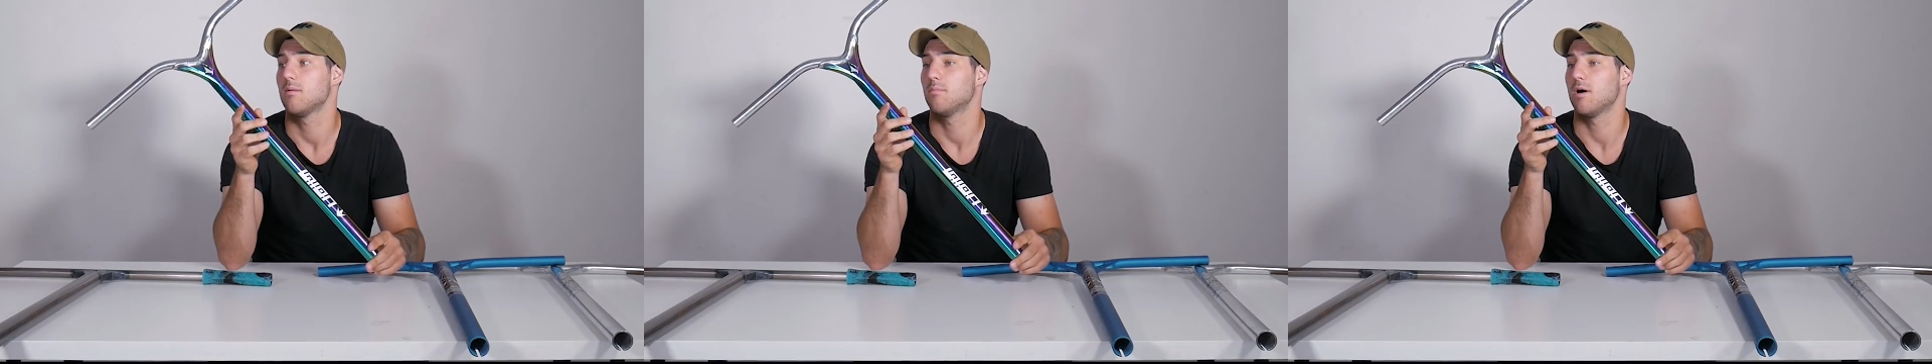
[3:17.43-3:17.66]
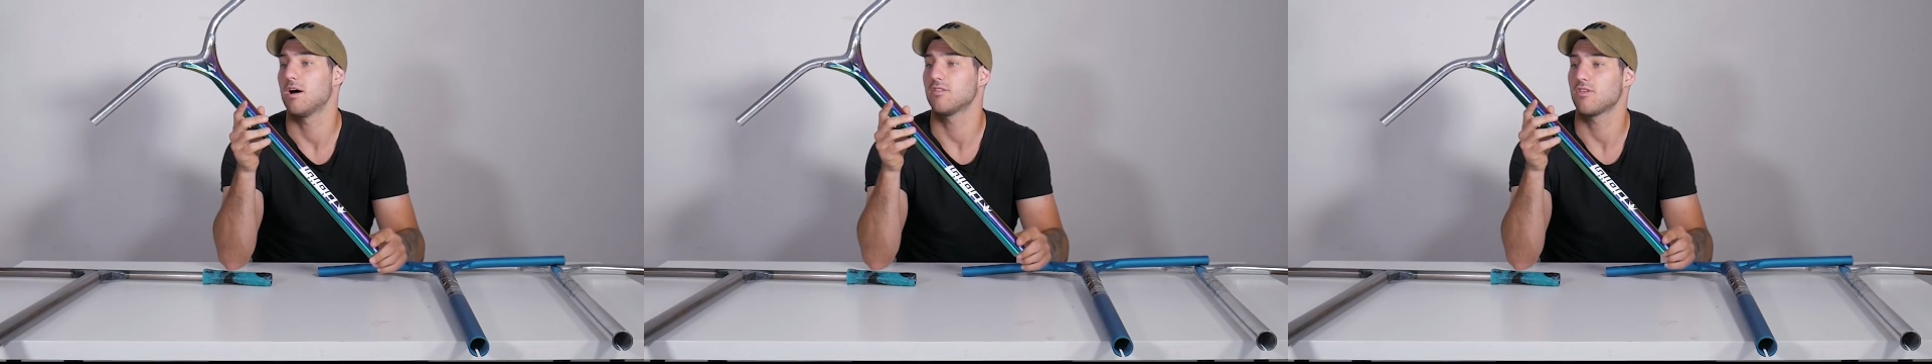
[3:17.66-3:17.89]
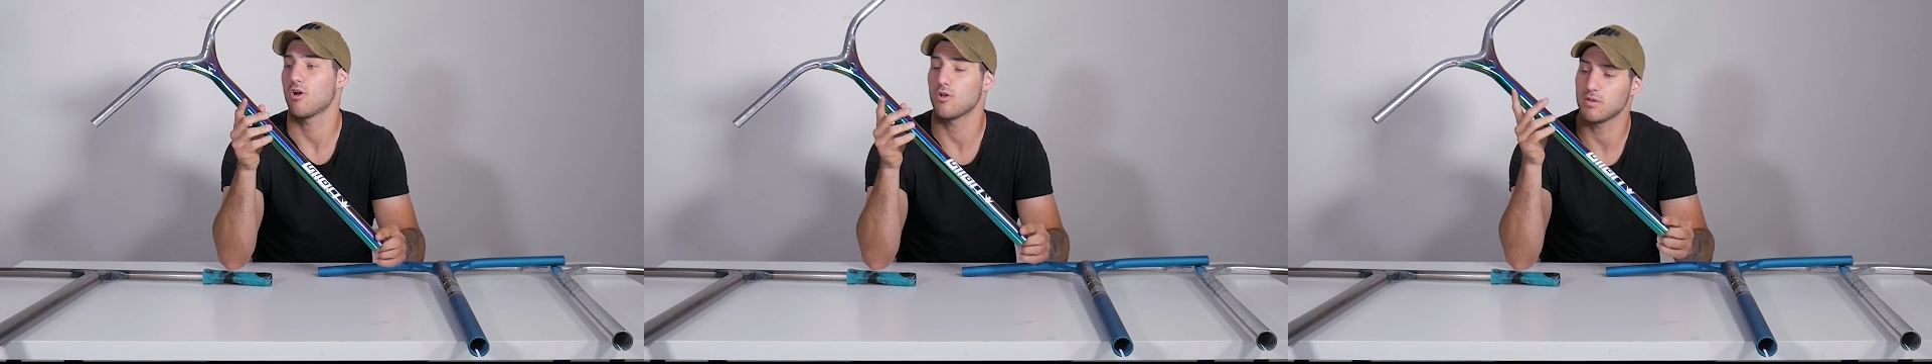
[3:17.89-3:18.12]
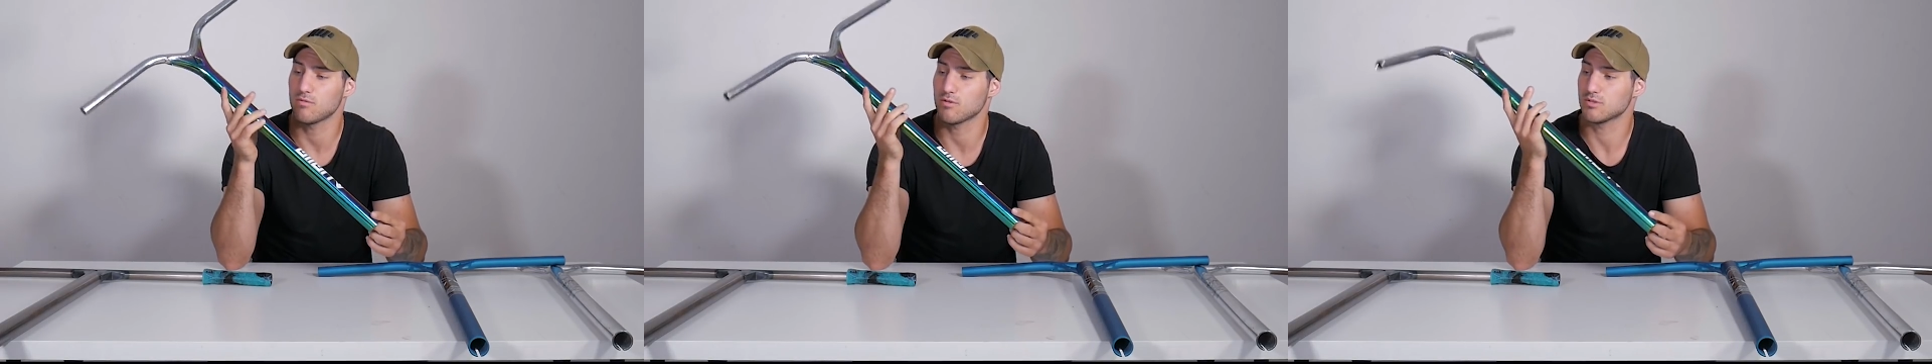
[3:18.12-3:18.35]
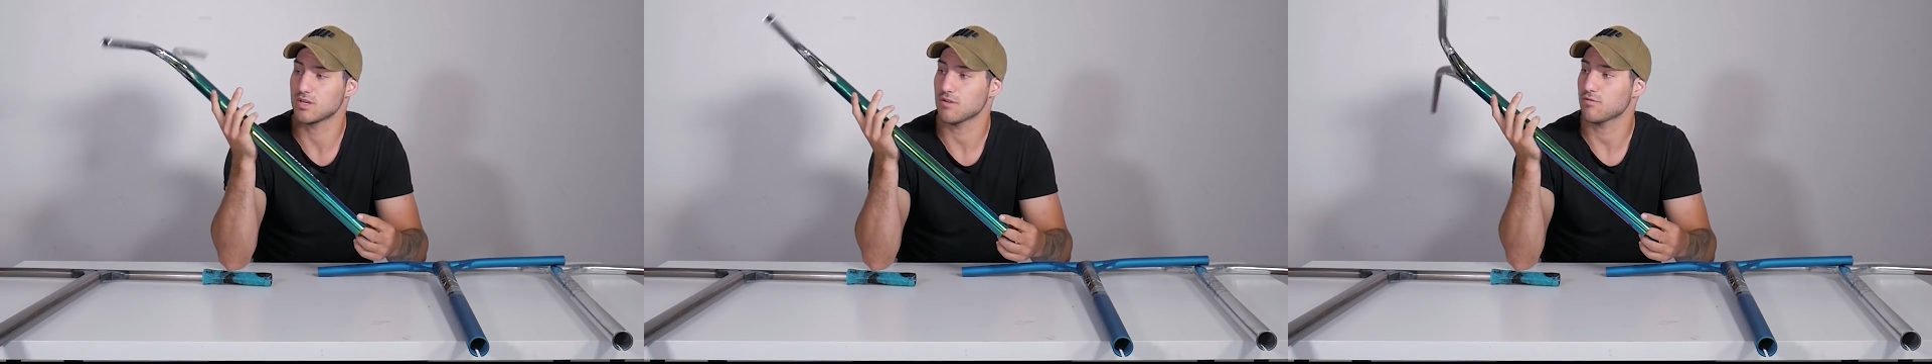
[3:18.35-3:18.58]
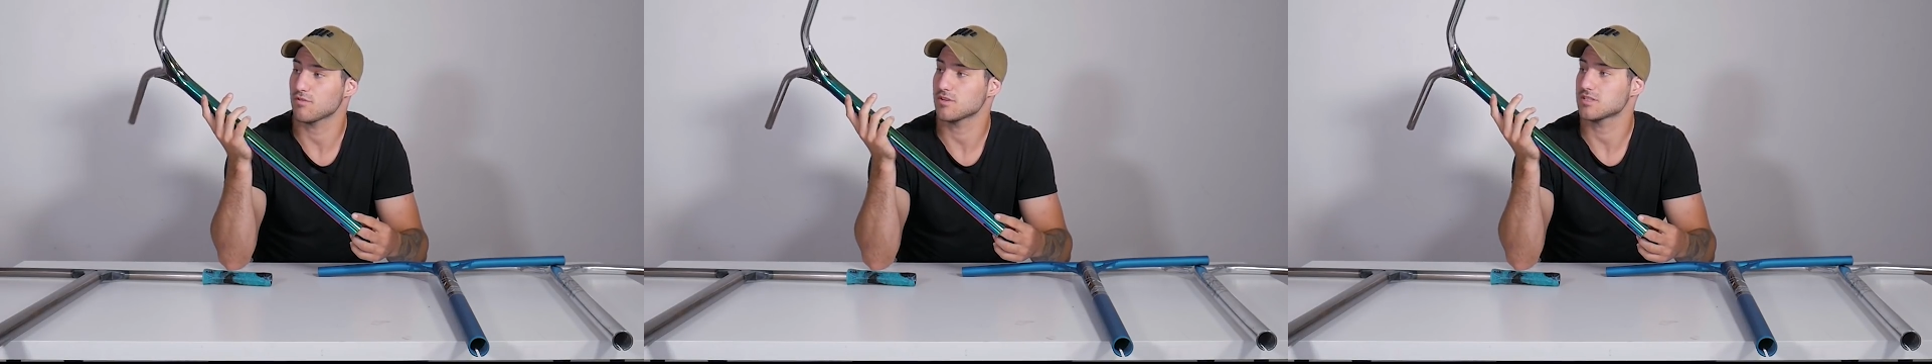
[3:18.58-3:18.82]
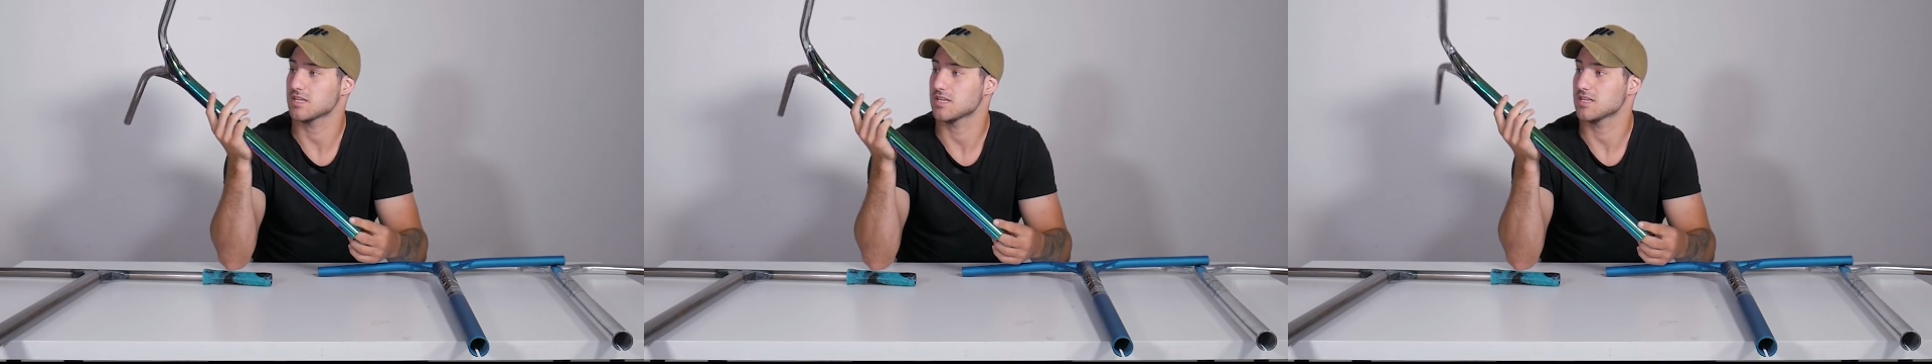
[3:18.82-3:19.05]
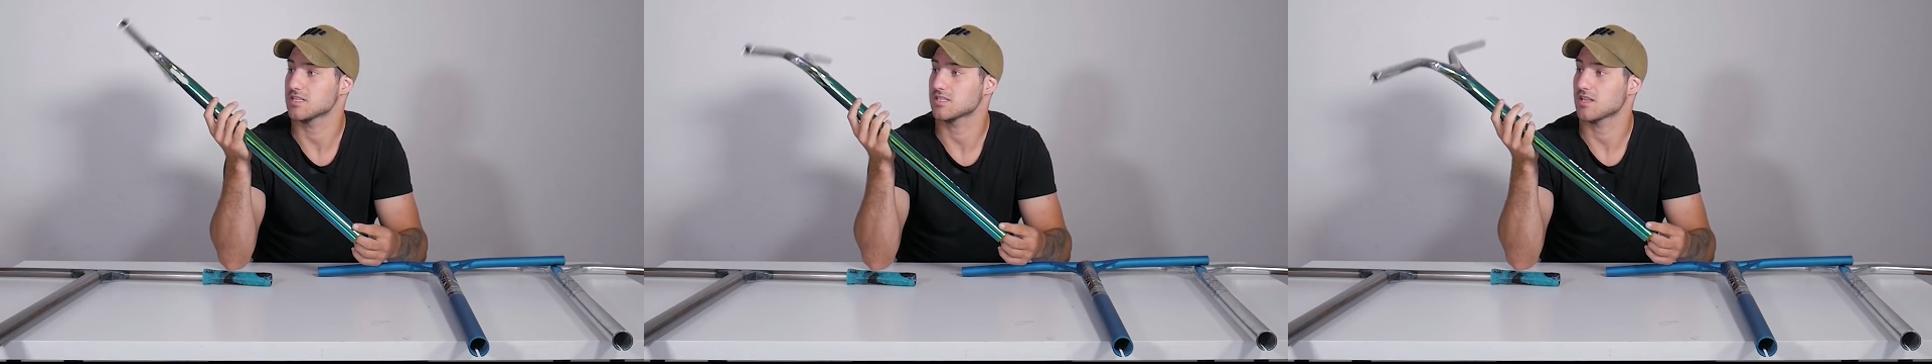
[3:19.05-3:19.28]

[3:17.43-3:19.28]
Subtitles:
But the only real difference is